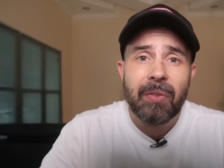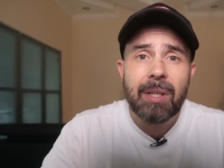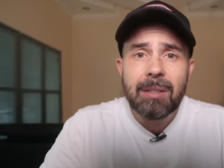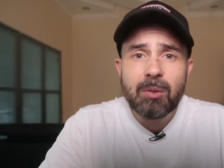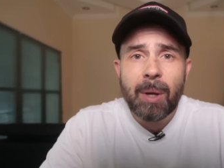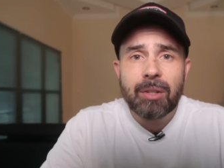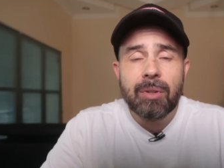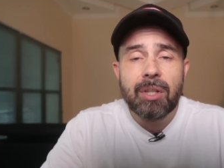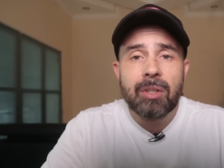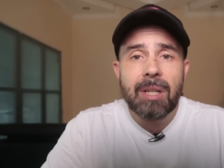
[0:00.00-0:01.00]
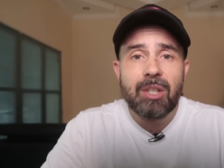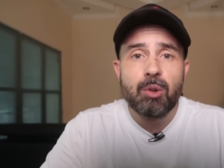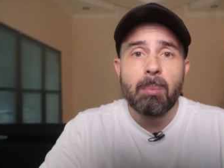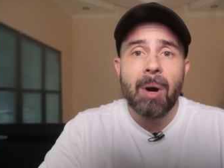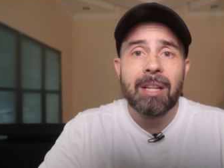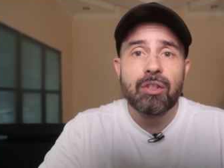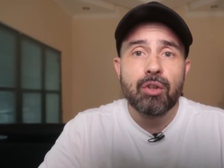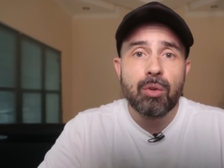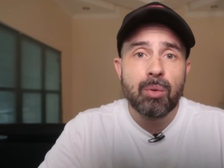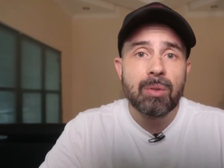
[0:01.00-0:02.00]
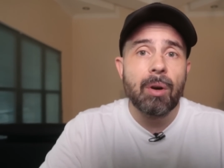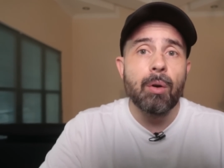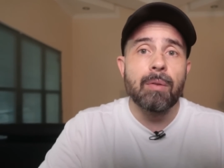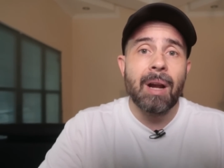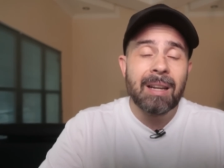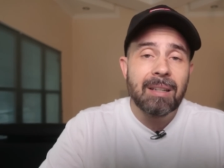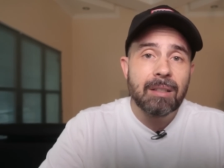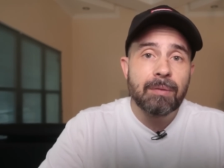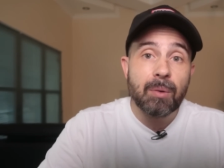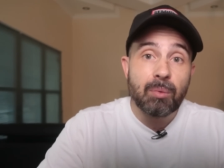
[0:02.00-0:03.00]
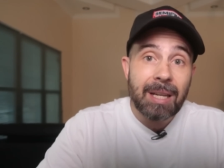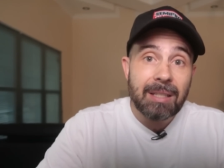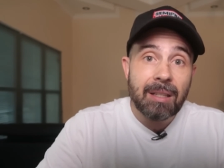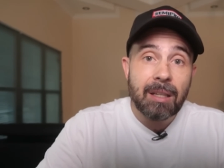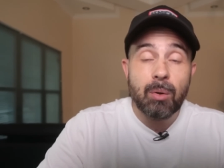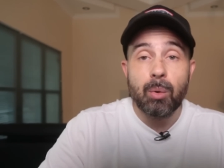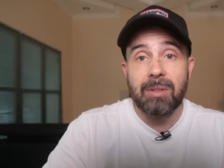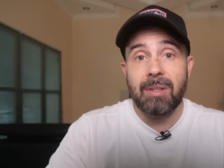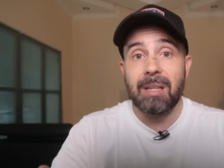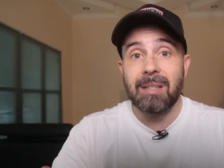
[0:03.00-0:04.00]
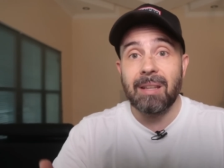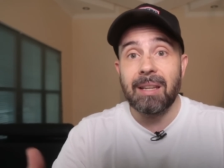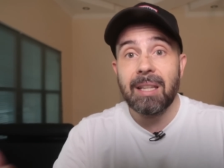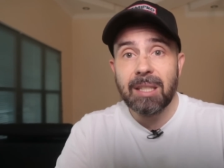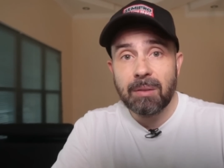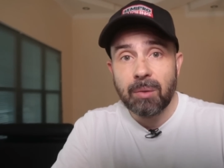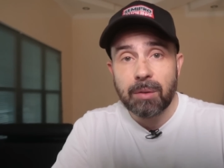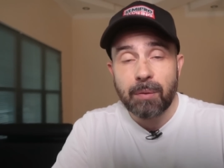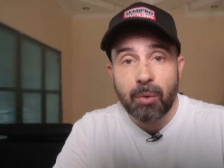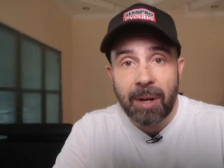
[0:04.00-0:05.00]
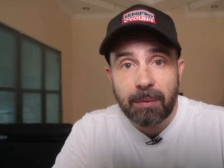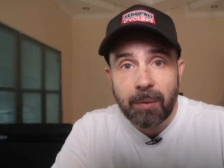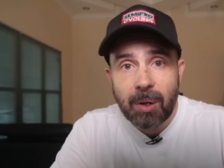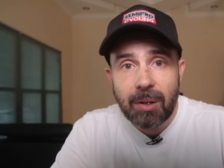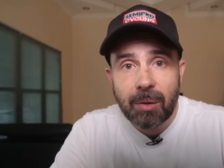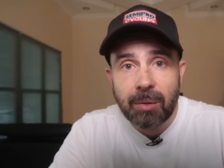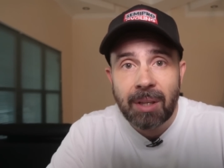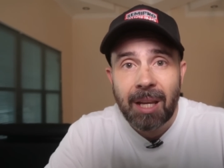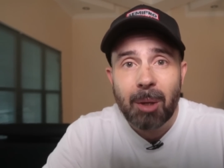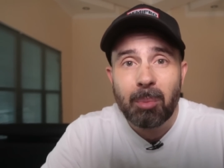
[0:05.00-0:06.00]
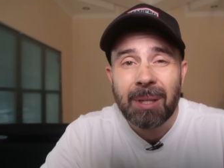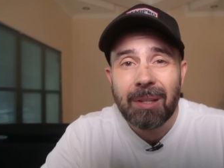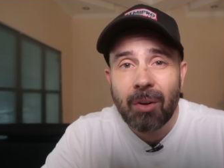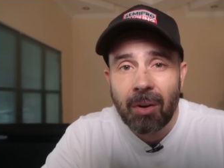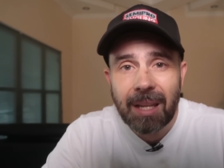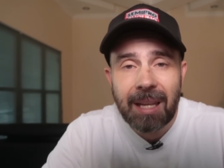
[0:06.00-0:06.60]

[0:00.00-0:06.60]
This is where traditionally you might choose over unders for racing or steady state intervals for grand fondos, but not